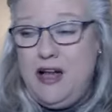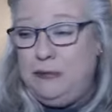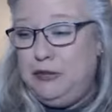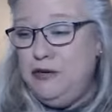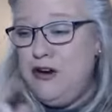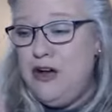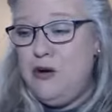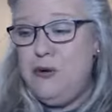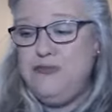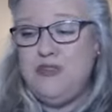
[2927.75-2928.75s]
A
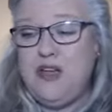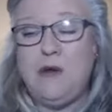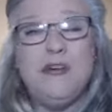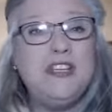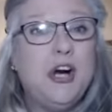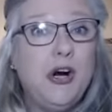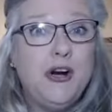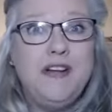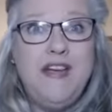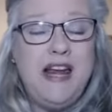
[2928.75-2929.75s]
Pluto, a
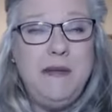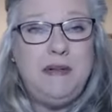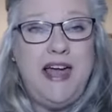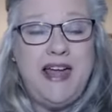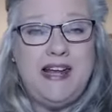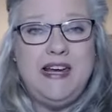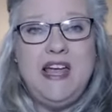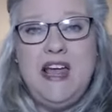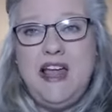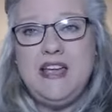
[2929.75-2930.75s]
return of any planet
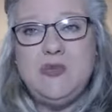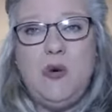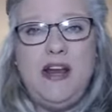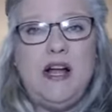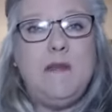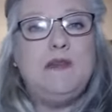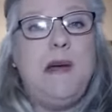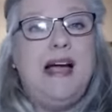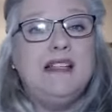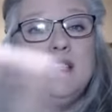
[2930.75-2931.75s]
is when it comes
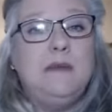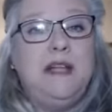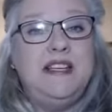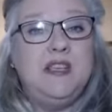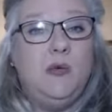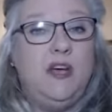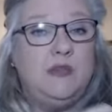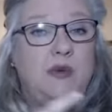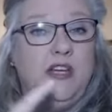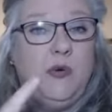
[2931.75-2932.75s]
back to the place it
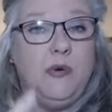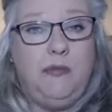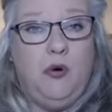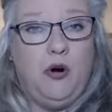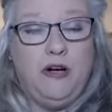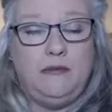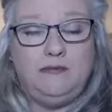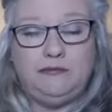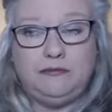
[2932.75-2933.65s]
was when you were born.